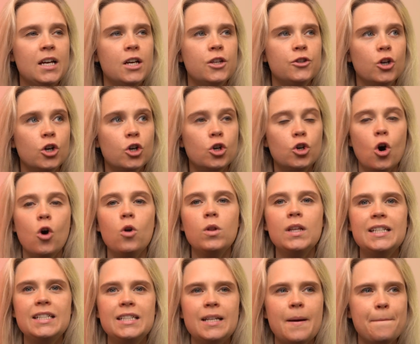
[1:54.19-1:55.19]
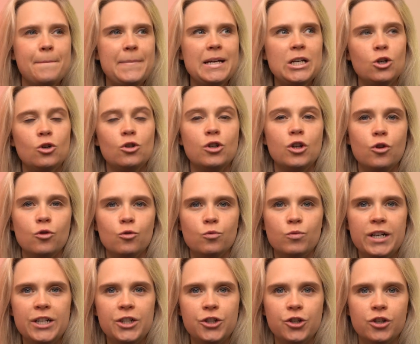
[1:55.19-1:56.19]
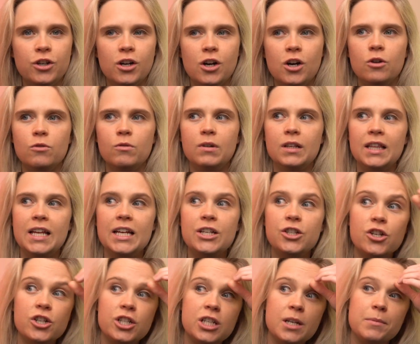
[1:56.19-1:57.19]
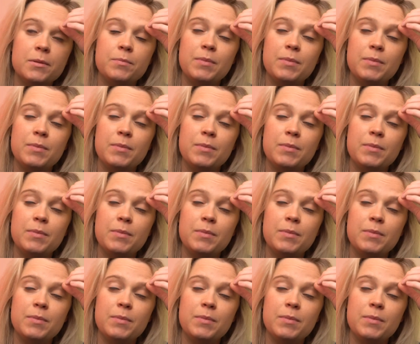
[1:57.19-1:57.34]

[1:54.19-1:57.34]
The goal is to build rich relationships,